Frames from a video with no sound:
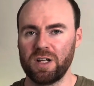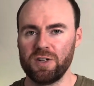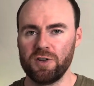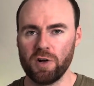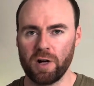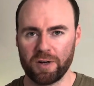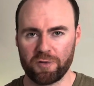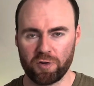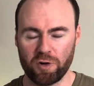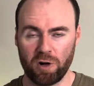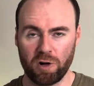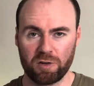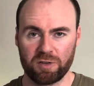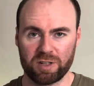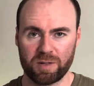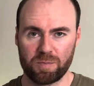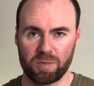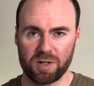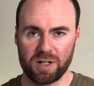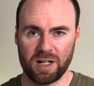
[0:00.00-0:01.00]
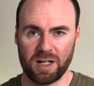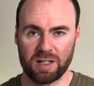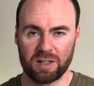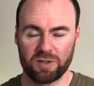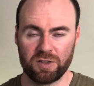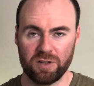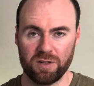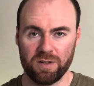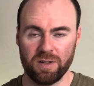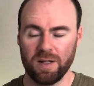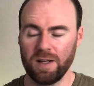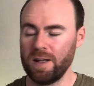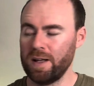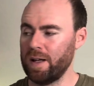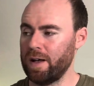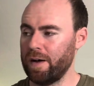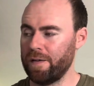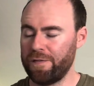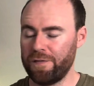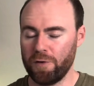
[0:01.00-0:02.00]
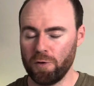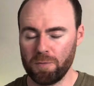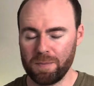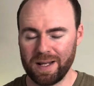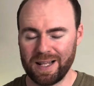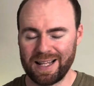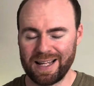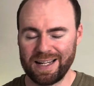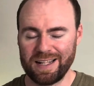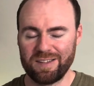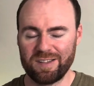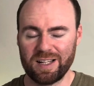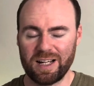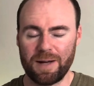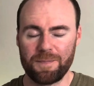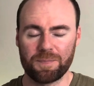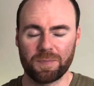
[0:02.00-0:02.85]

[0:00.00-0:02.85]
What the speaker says: nitric oxide production formulator,